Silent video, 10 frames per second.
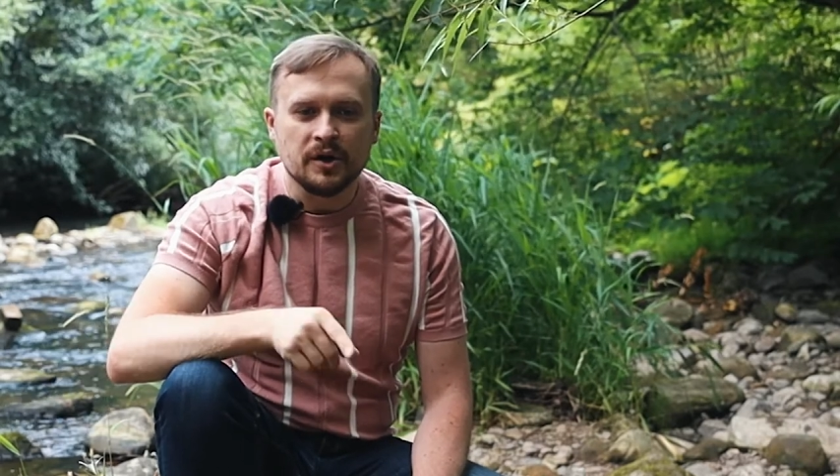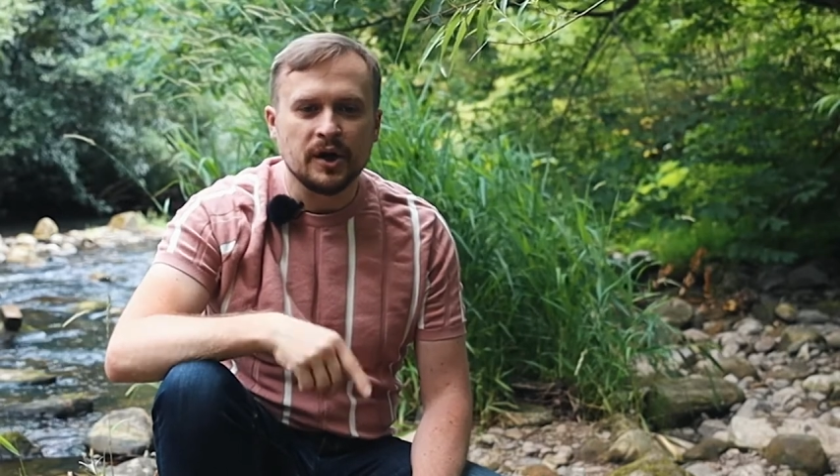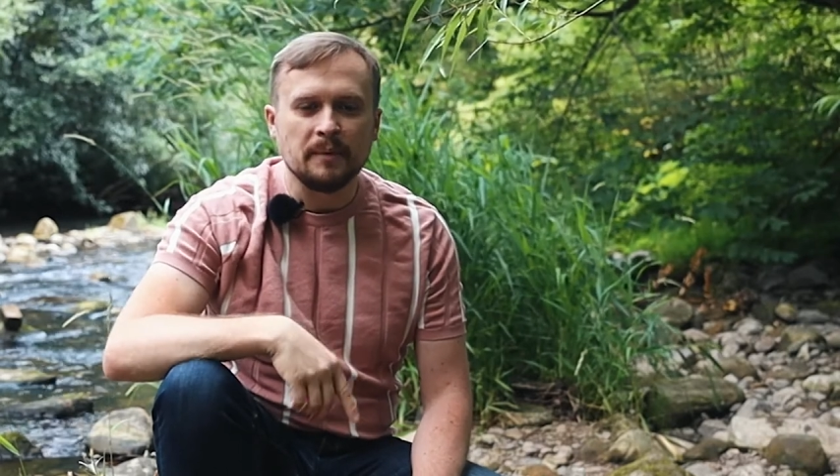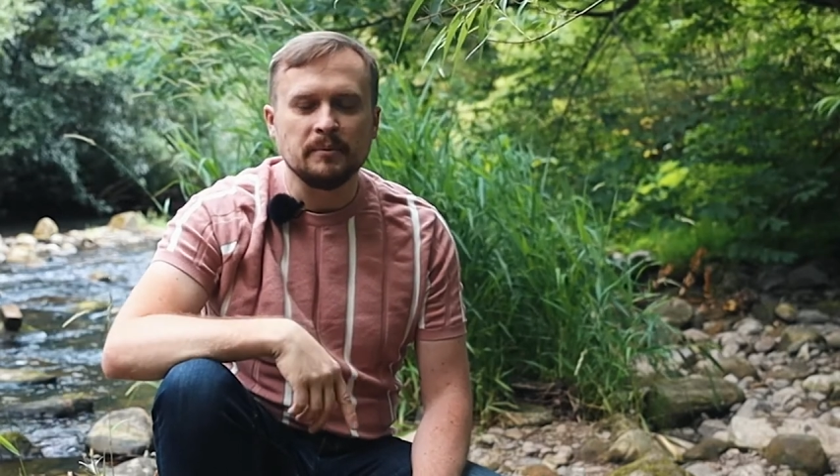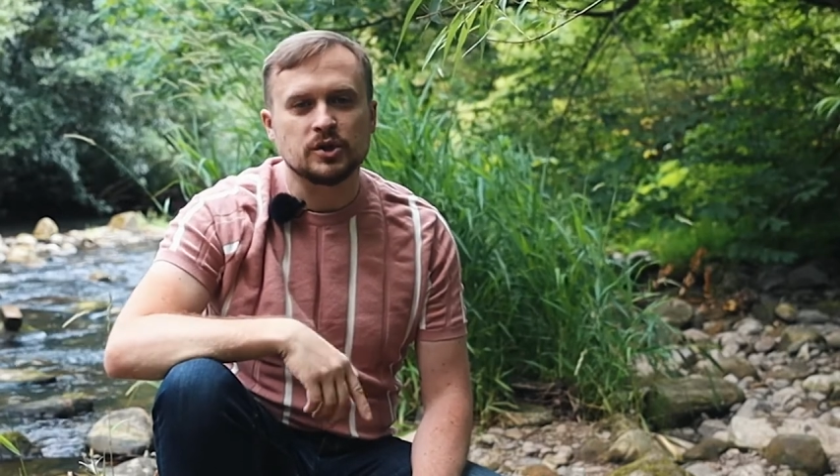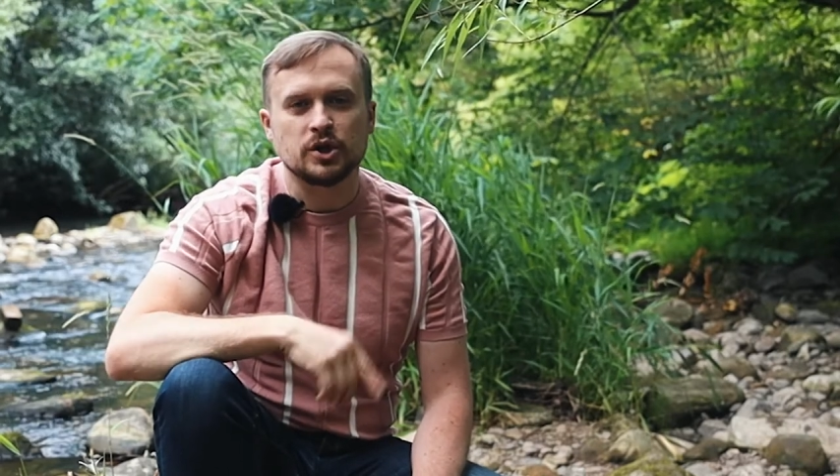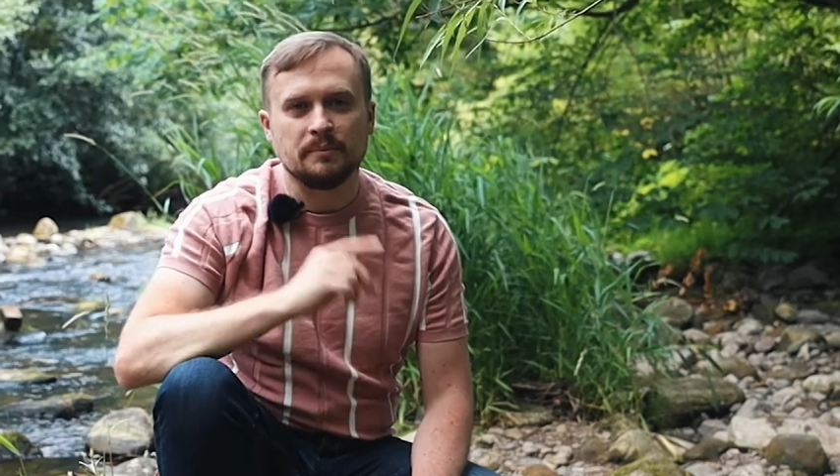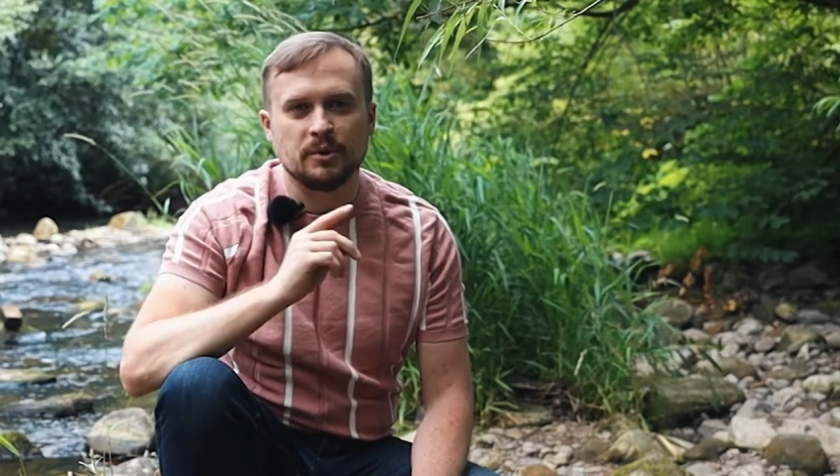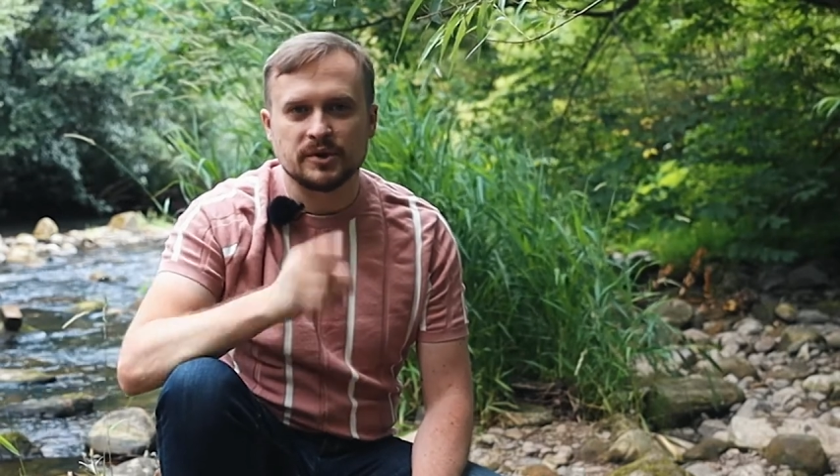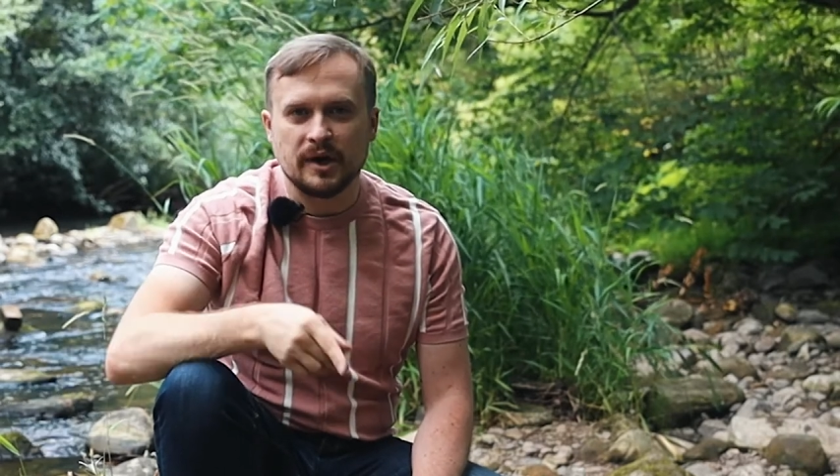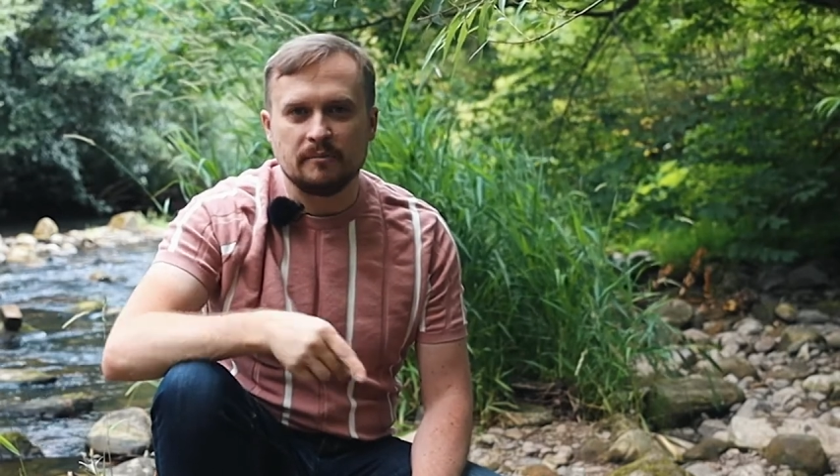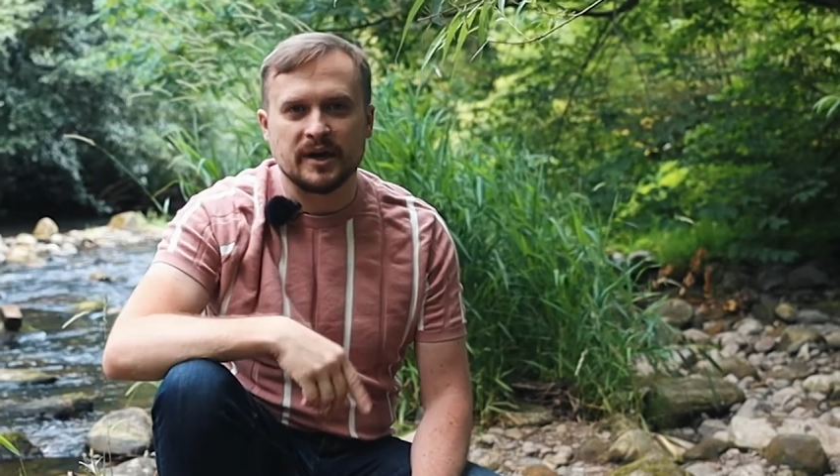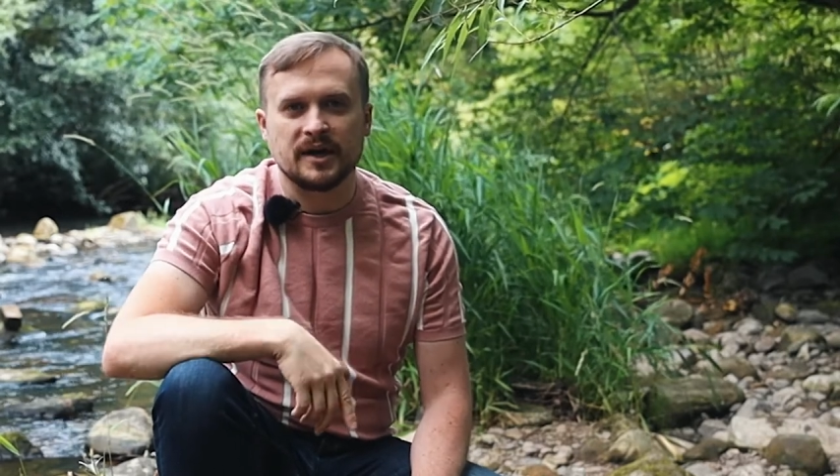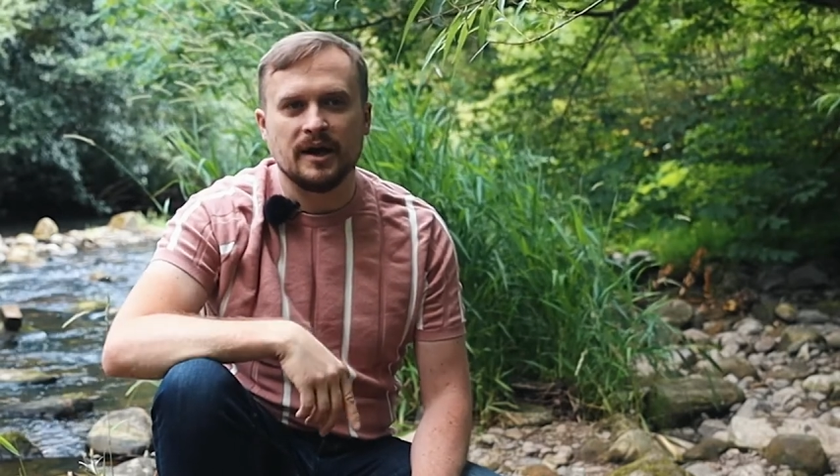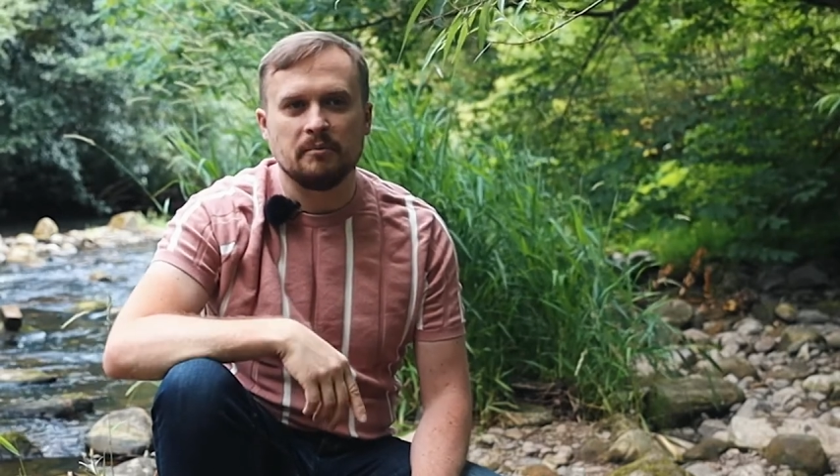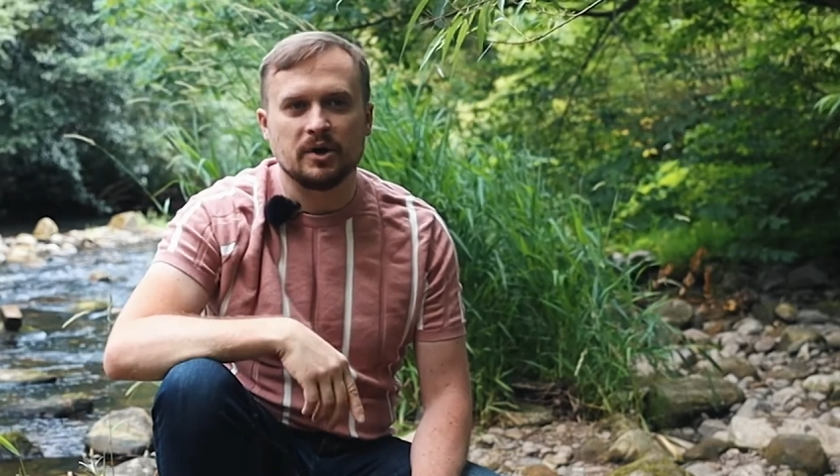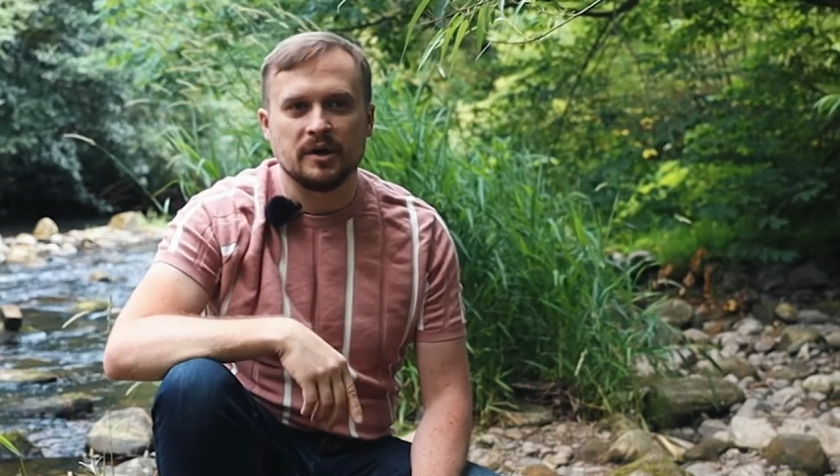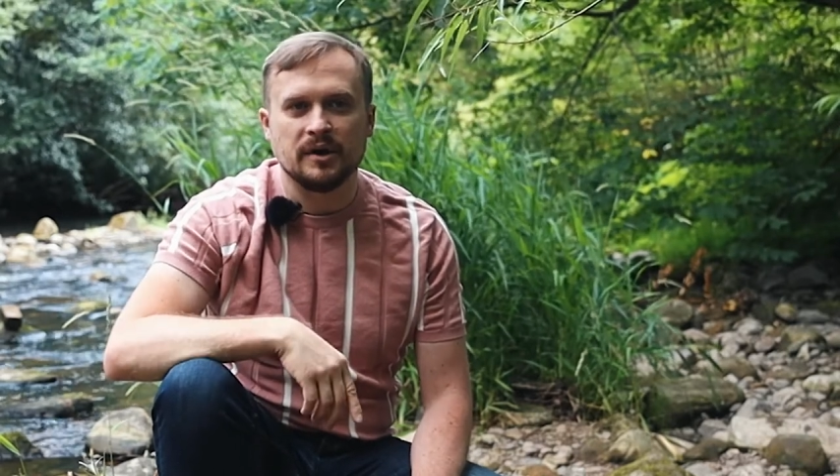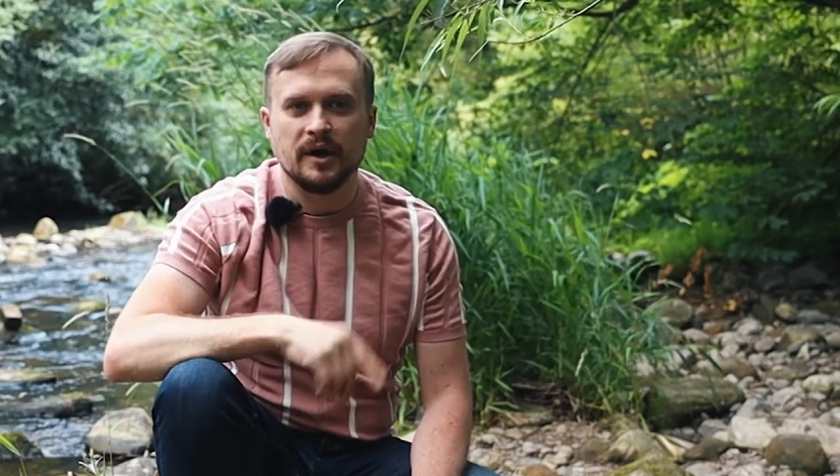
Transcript: grabbed my tripod, grabbed my camera,